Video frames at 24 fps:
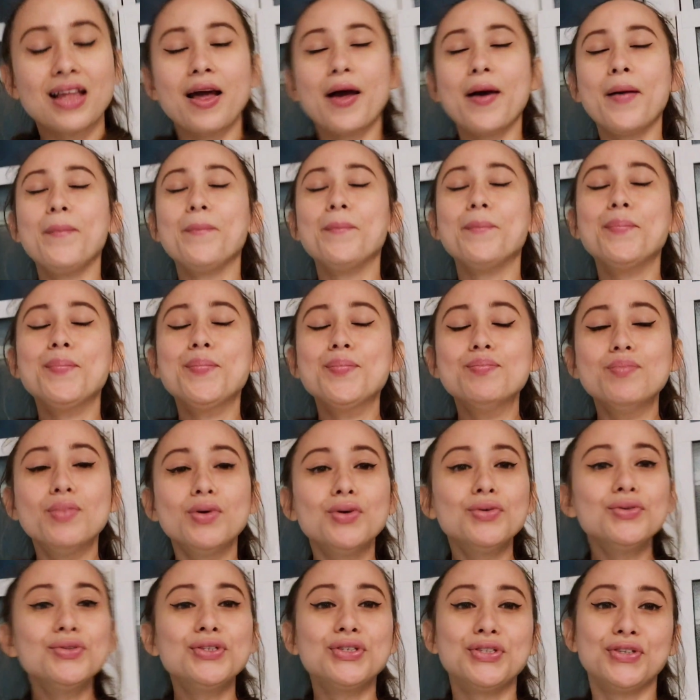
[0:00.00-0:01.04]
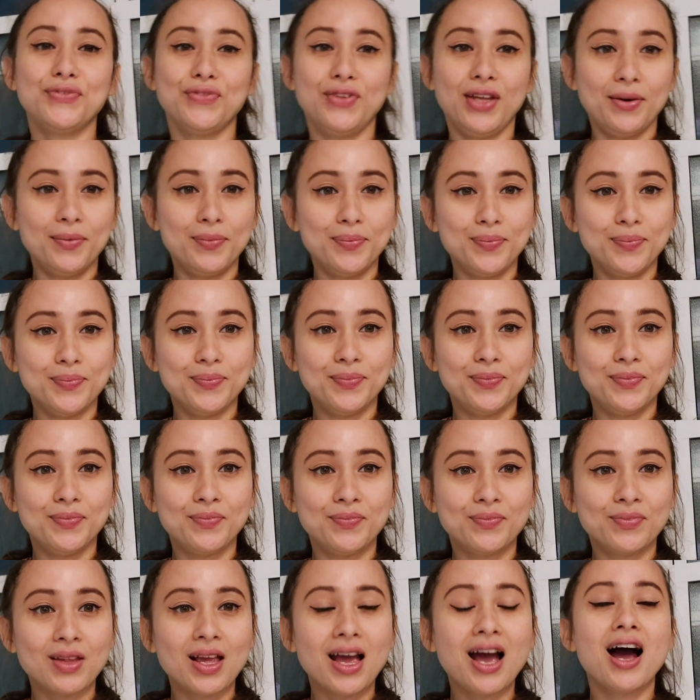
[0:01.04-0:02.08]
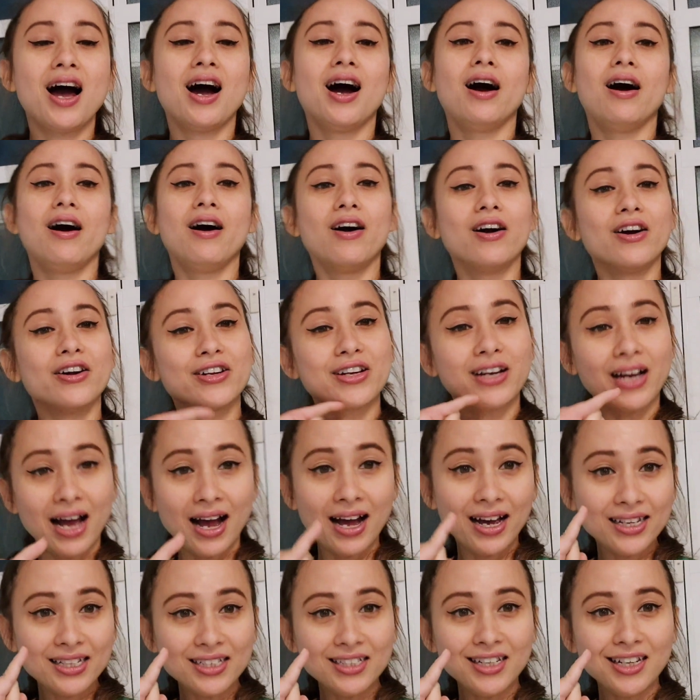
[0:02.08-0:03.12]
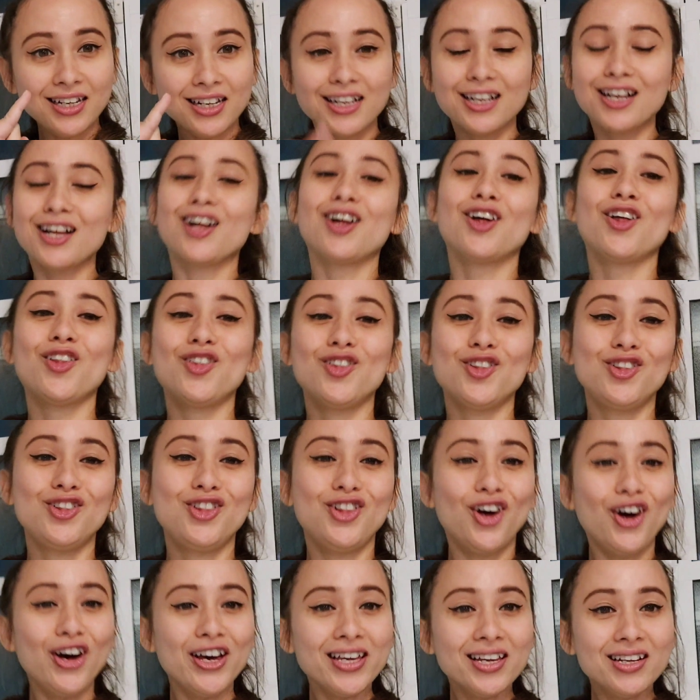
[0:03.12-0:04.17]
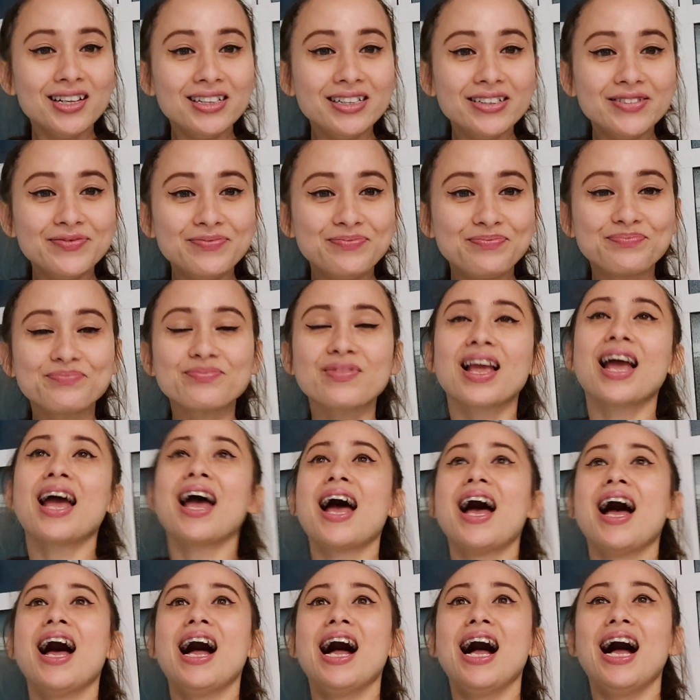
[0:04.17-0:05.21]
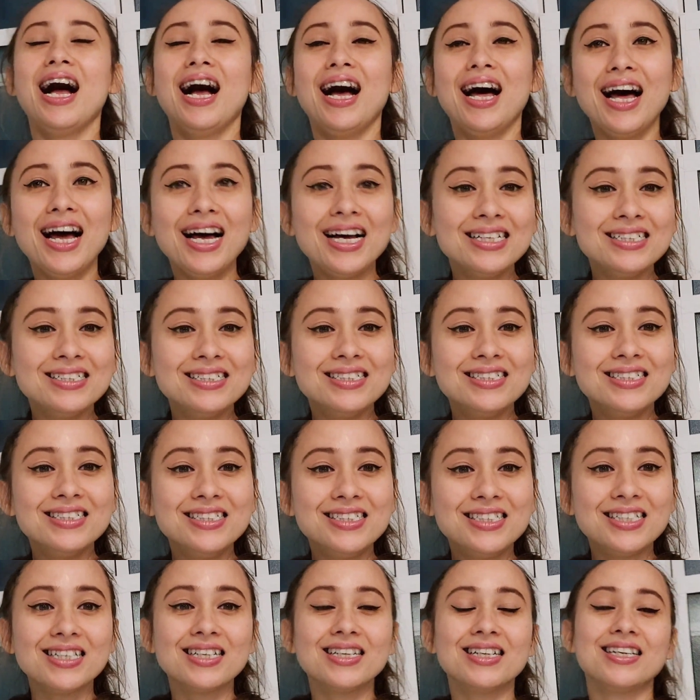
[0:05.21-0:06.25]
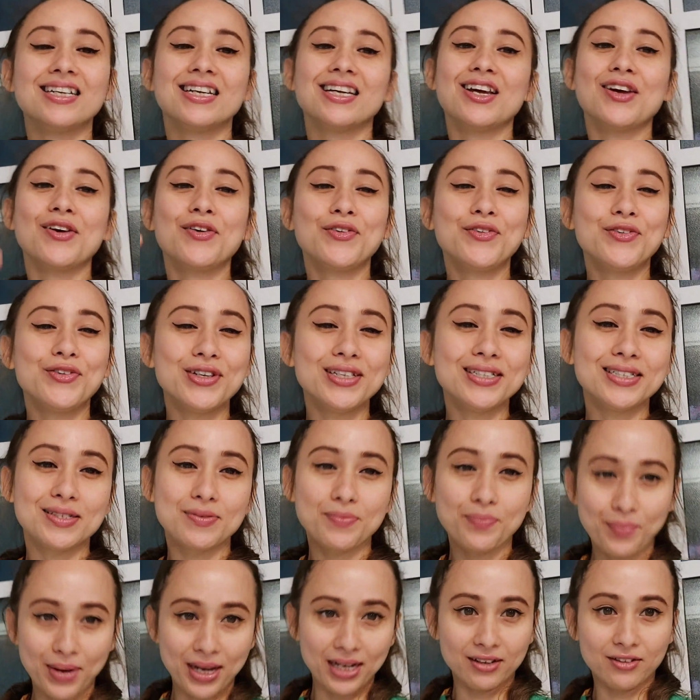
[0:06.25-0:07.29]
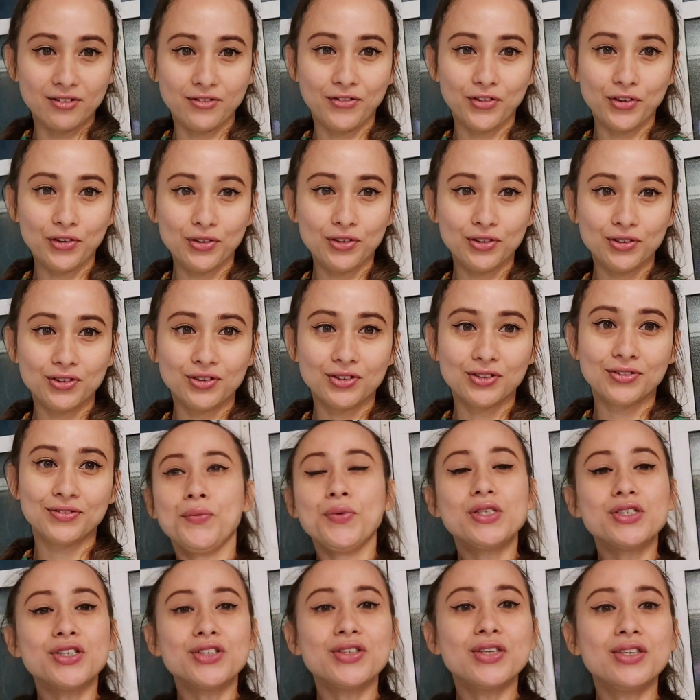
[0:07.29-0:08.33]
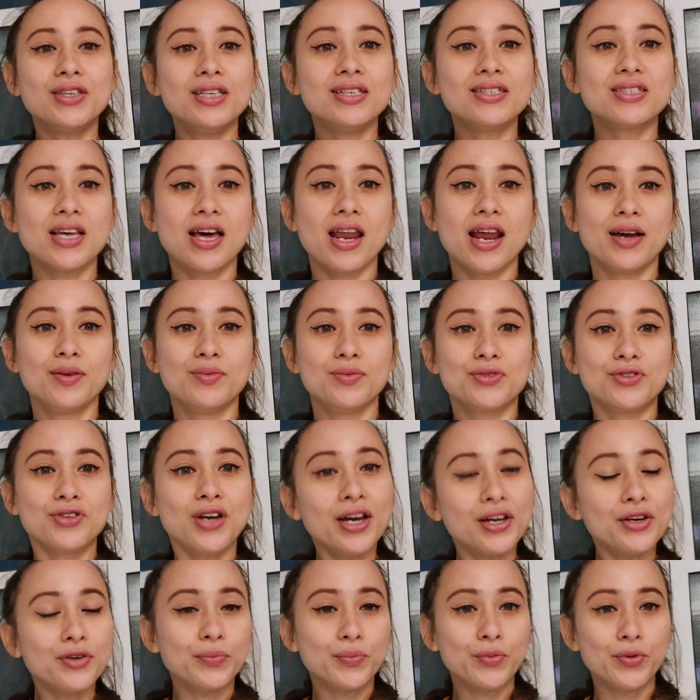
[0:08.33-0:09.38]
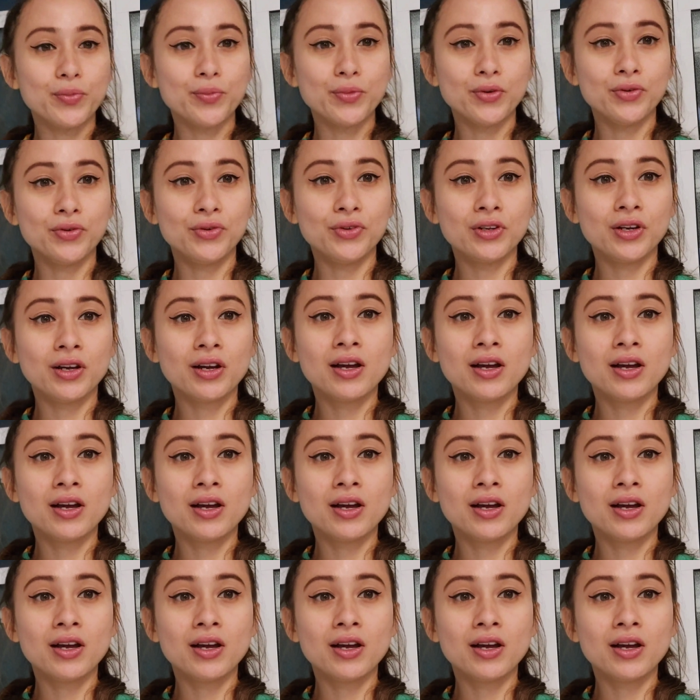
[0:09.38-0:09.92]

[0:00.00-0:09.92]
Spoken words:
And most of them are kind, loyal, and respectful, which are the things that I'm trying to promote.